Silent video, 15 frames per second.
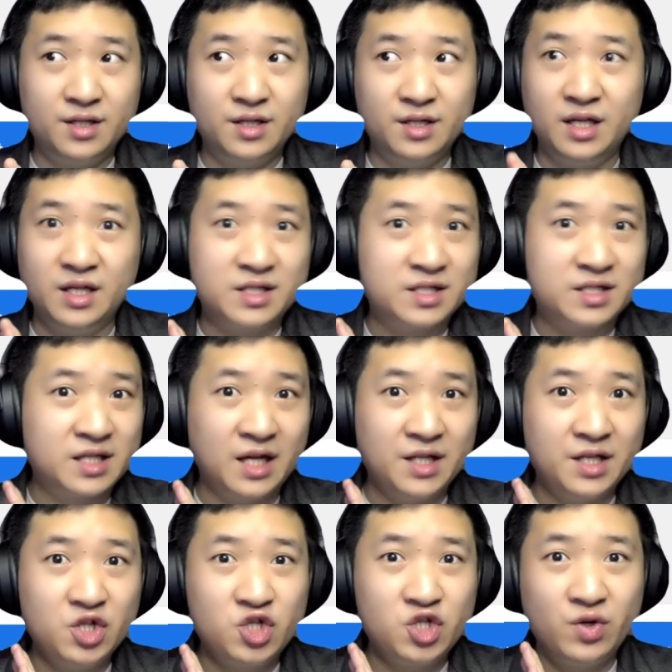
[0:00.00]
it
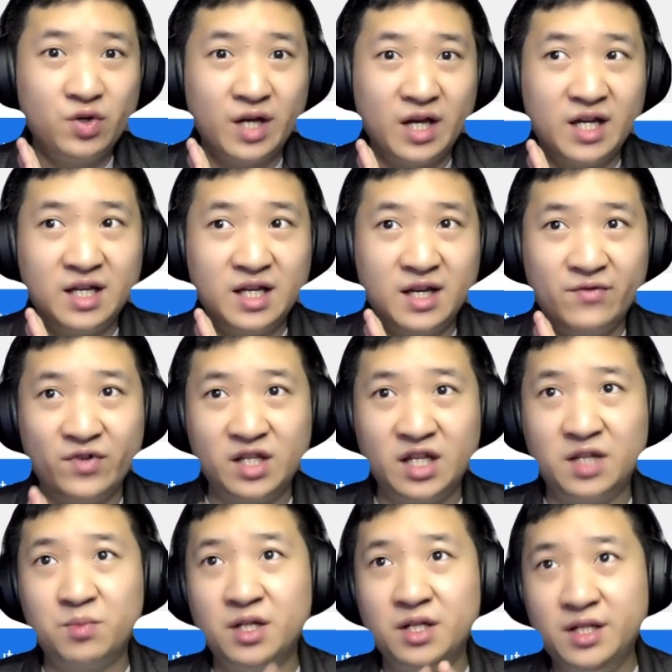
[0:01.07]
doesn't show any
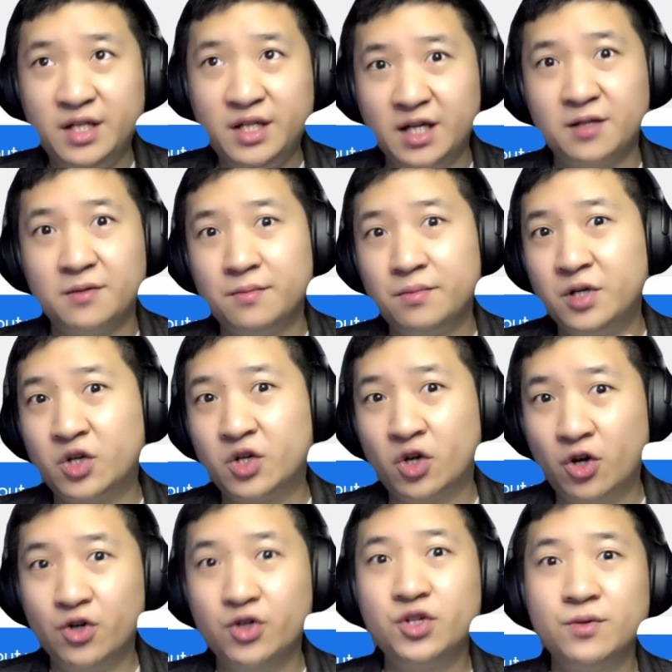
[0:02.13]
advertisement yet,
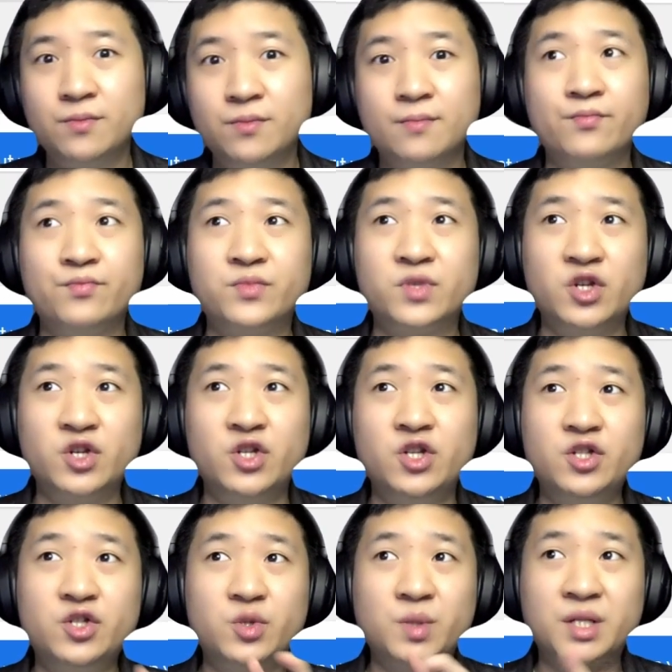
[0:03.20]
because you
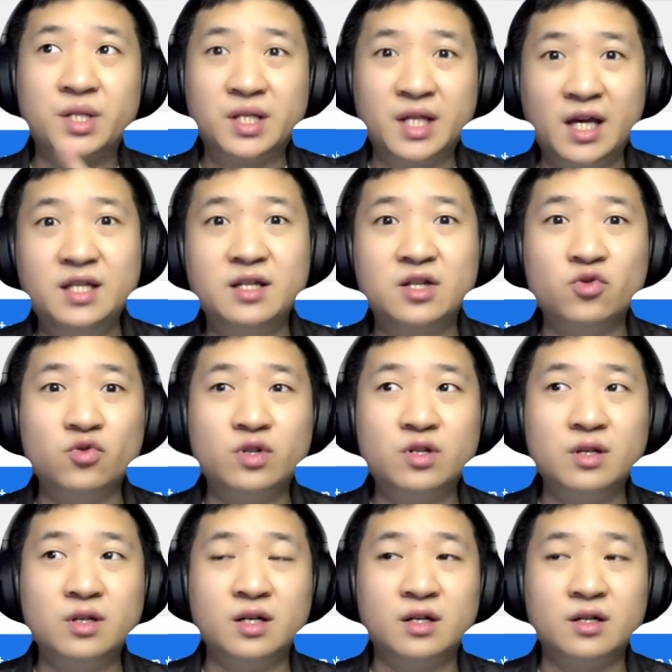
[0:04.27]
need to send
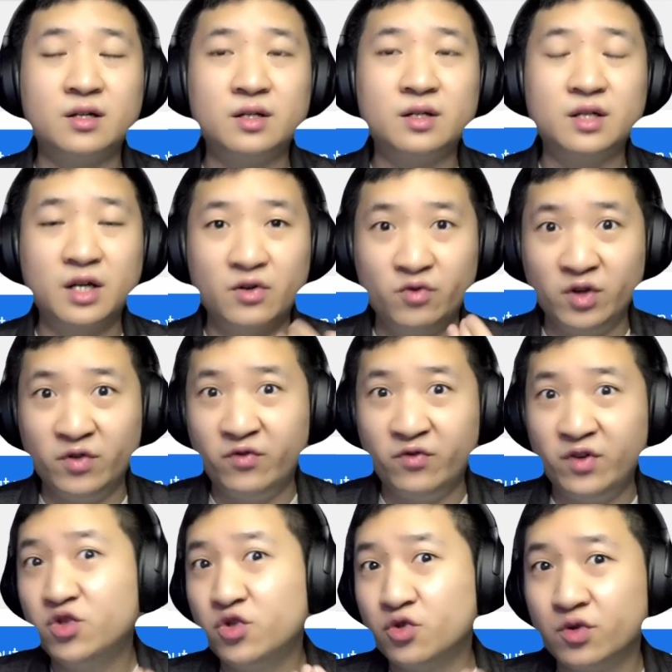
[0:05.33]
a
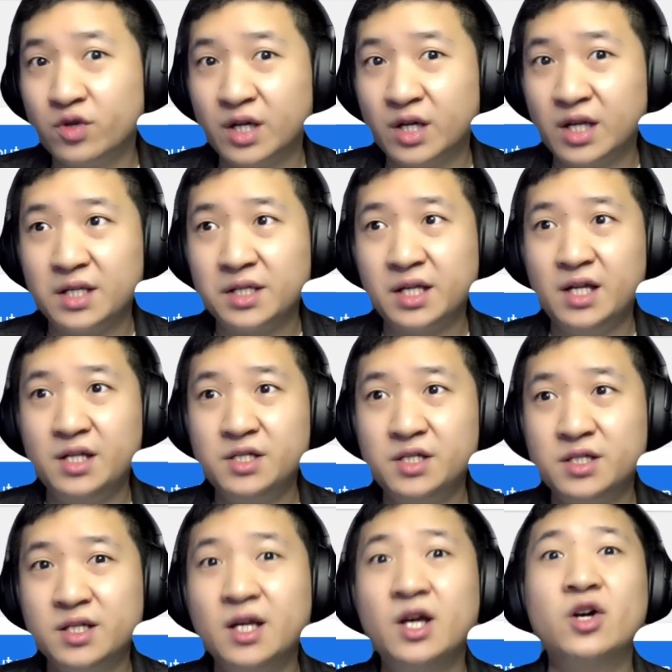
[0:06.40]
review to Google
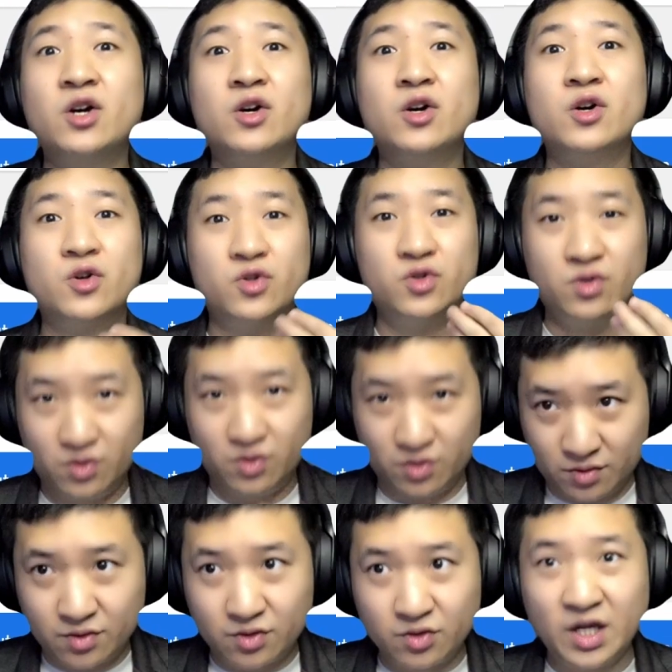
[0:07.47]
AdSense
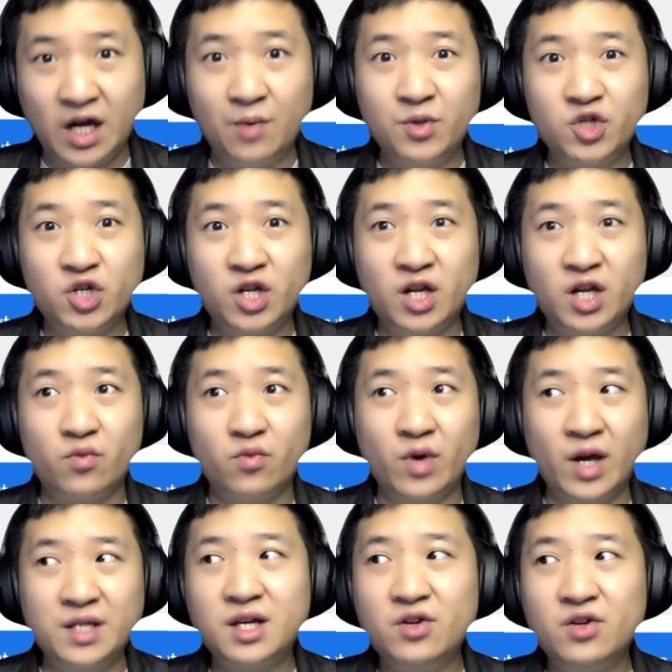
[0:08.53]
to double check
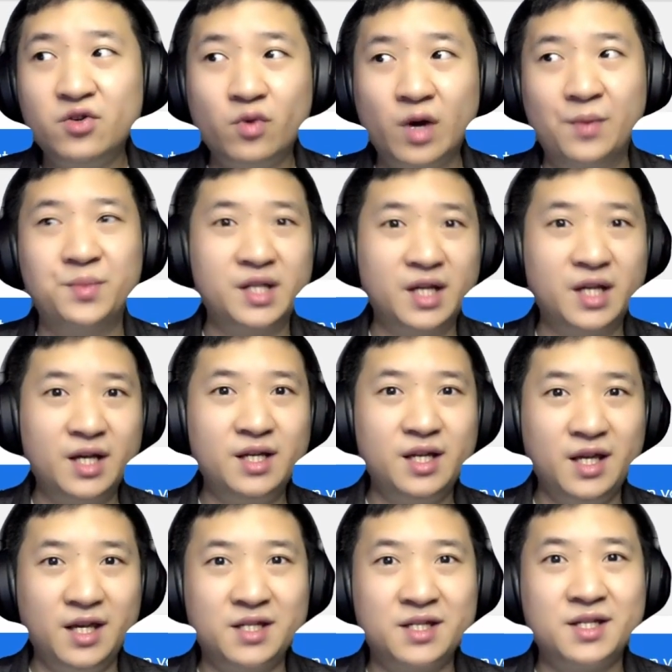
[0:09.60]
whether your website
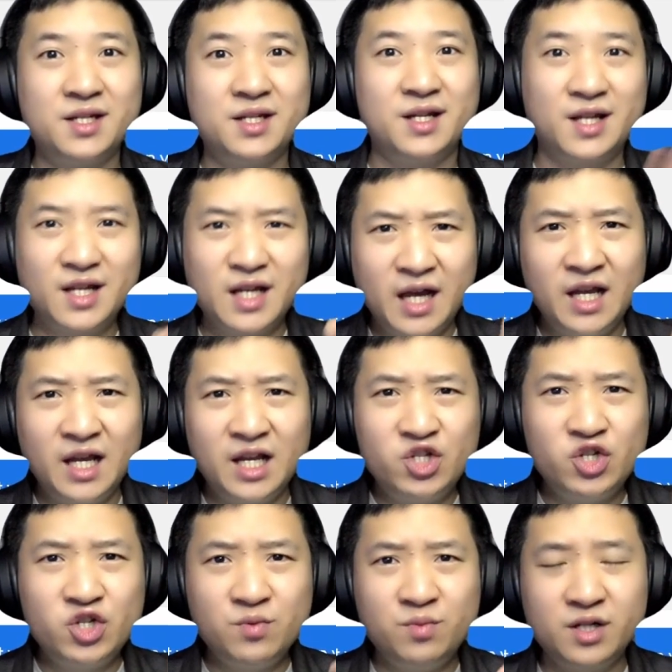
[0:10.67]
is
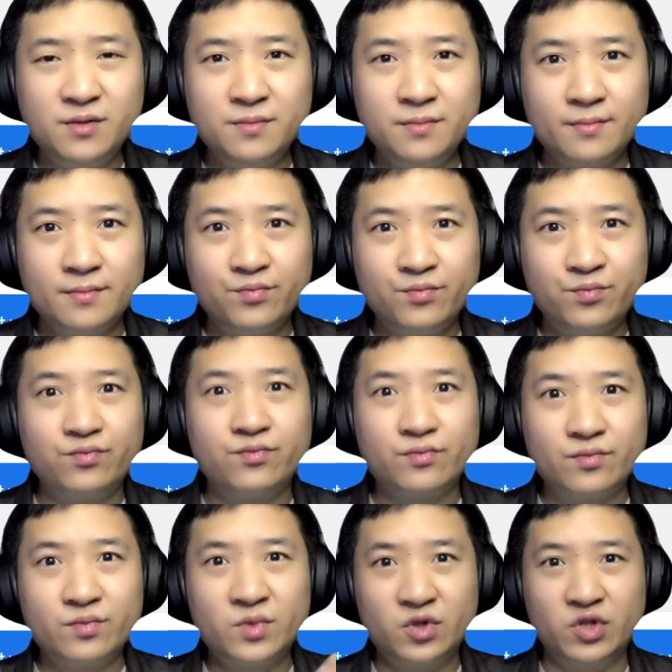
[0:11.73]
eligible
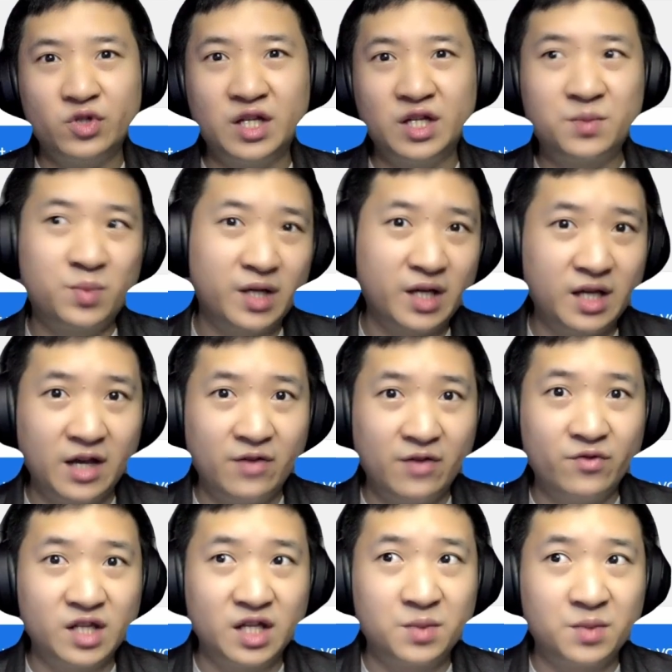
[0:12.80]
to display
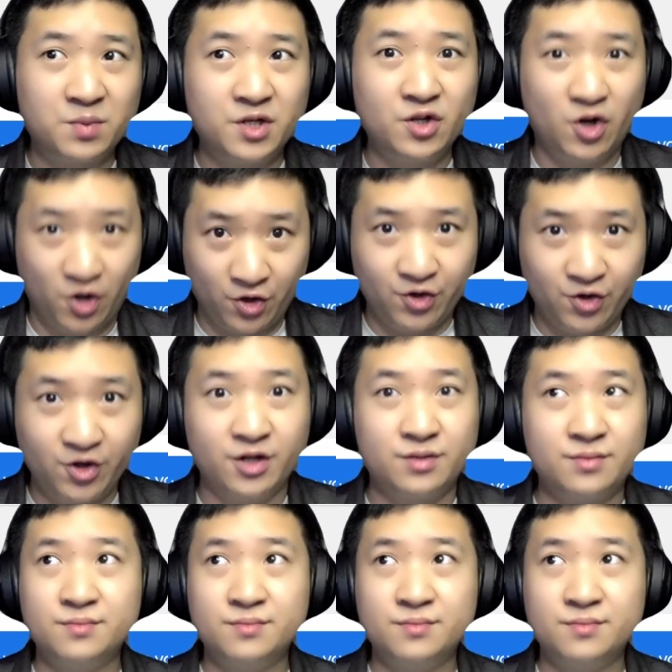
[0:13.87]
advertisement or not.